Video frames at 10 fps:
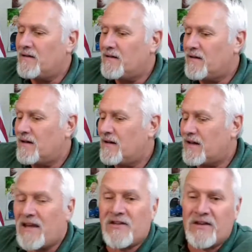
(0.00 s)

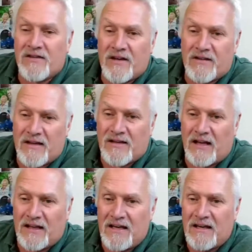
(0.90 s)
KC6 SLE.
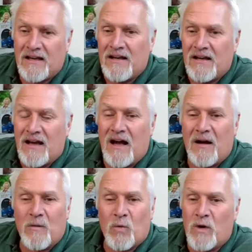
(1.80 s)
Uh,
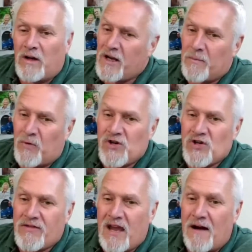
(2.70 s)
really appreciate the
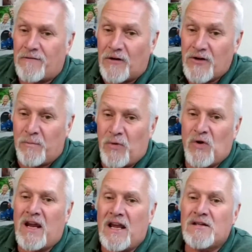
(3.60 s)
effort you put
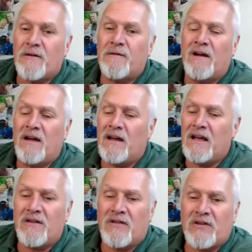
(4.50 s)
into uh, into the
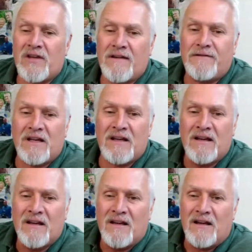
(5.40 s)
safety
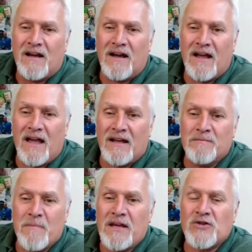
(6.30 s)
uh, and making
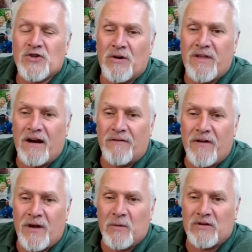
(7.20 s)
sure that everything
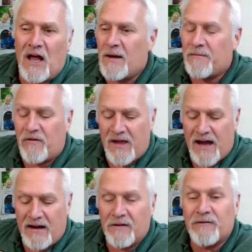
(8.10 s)
was lined up for
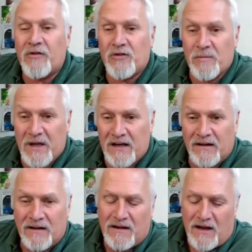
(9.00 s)
that and for submitting
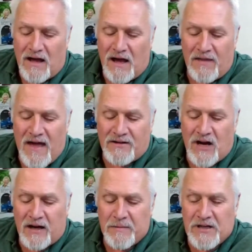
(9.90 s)
uh, that
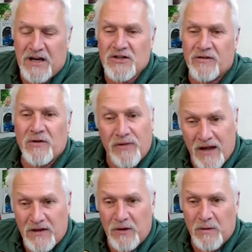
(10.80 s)
documentation. So
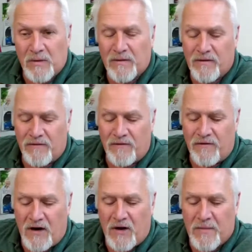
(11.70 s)
thank you
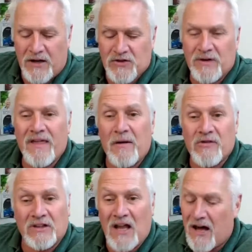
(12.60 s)
very much. That was
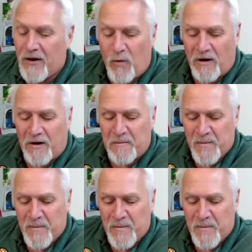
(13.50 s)
a lot of work.